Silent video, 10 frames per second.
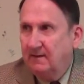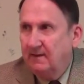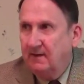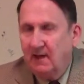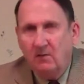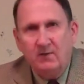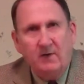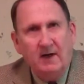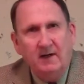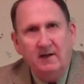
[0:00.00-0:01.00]
and I was
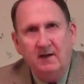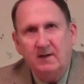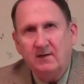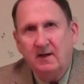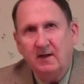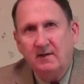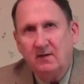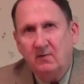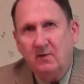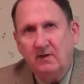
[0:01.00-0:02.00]
fighting this, and I said
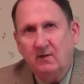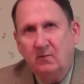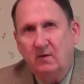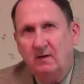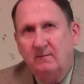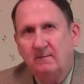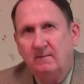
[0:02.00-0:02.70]
to myself, well,